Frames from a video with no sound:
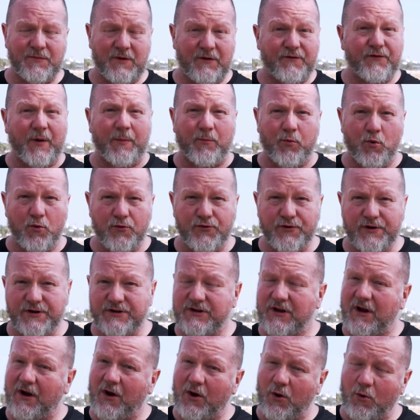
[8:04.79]
for
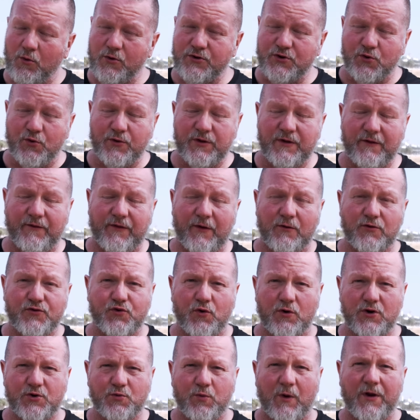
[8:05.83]
portraits. I also own the
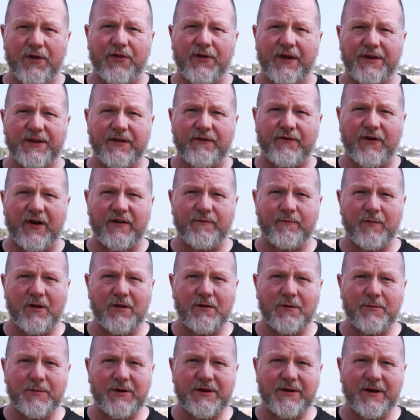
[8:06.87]
Viltrox
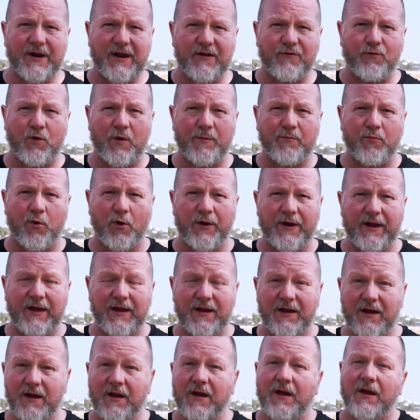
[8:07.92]
135mm
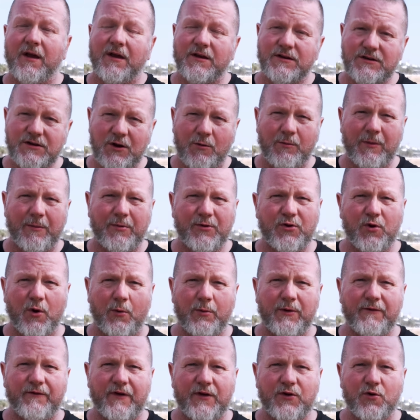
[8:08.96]
f1.8, so I'll maybe do a
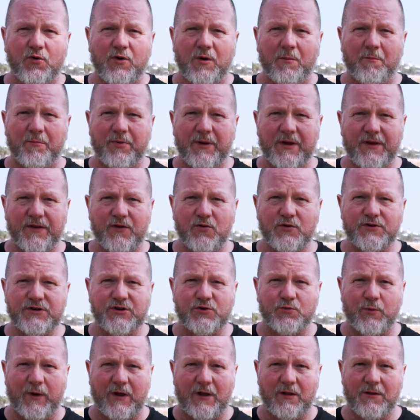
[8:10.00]
wee video comparing those
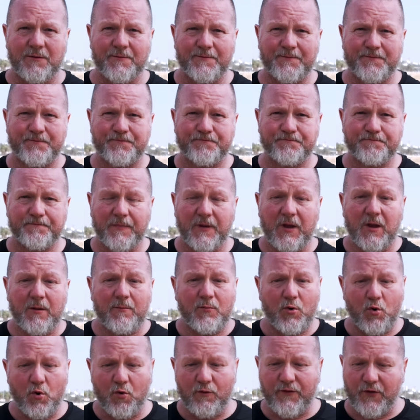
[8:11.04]
as well.
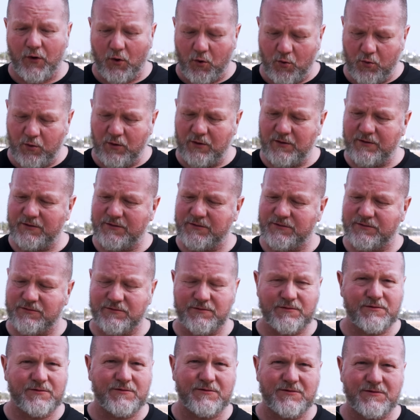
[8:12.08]
But overall,
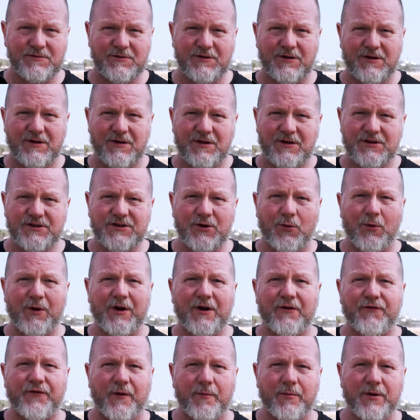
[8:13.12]
it's a
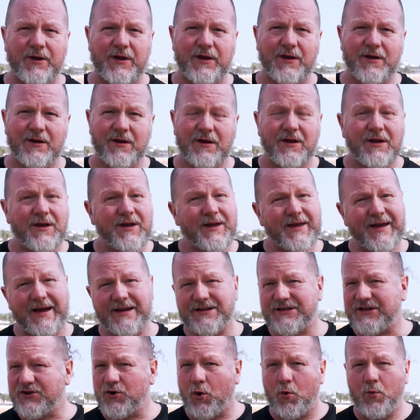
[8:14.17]
winner for me.
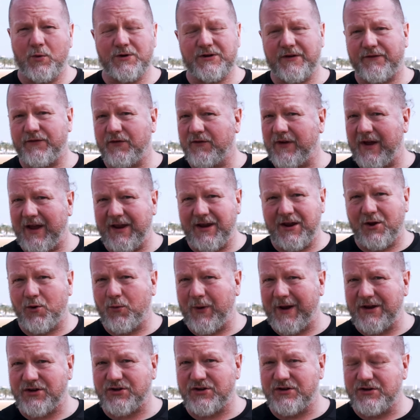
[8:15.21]
Guys, as always, if you've got any
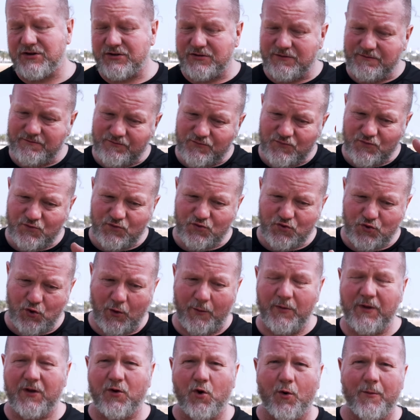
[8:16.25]
questions,
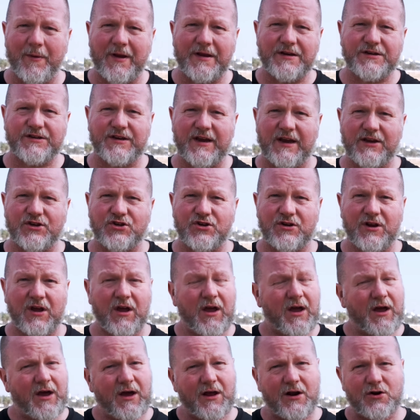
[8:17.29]
drop in the comments section
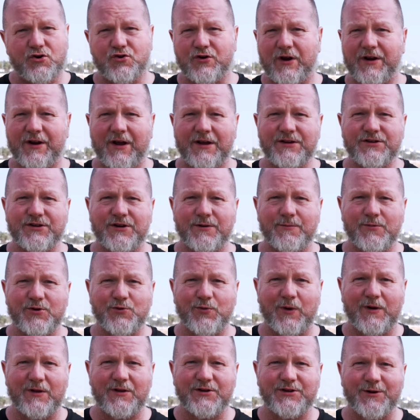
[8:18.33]
and I'll try and answer them as
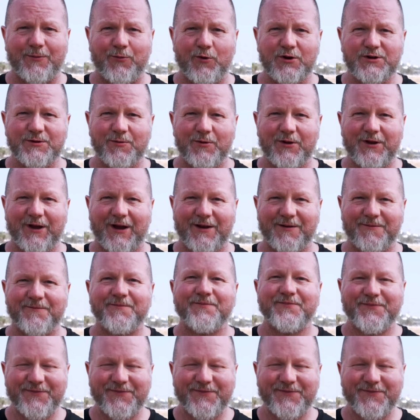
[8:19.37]
quickly as I possibly can.